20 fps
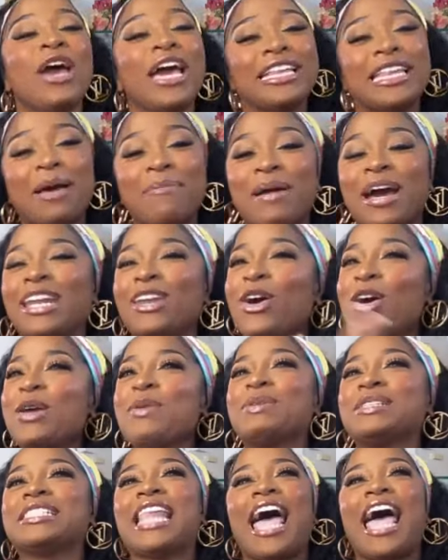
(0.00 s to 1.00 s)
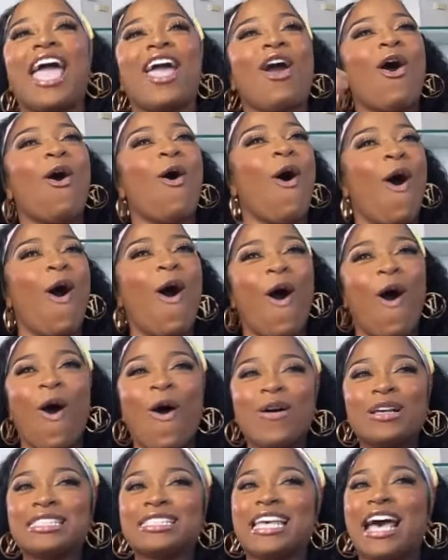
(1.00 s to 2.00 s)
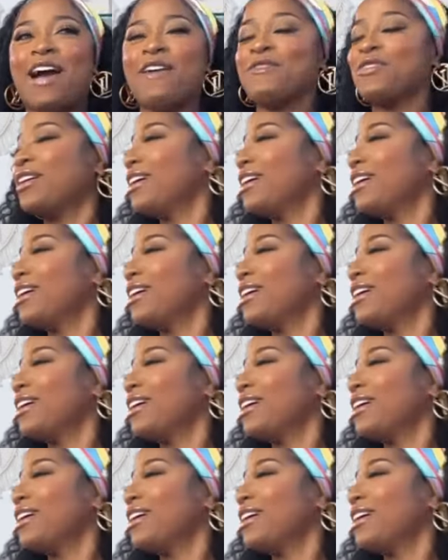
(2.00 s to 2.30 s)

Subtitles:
when you had your bonnet, he was like, oh,